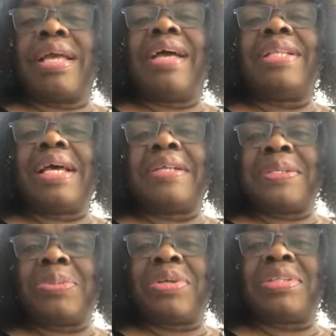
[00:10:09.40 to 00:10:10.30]
And
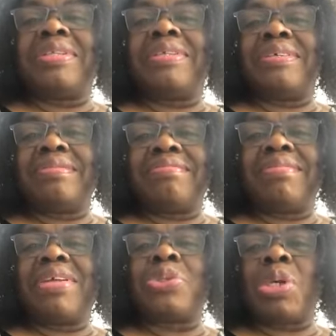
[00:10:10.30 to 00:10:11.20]
that's what
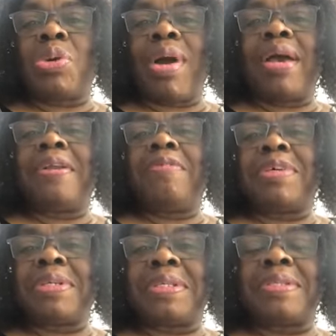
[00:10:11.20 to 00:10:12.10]
is required of
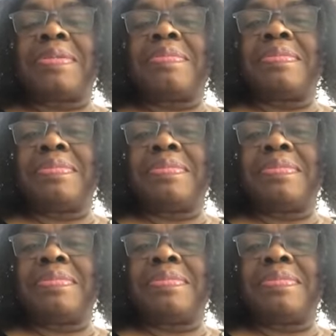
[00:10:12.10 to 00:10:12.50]
us.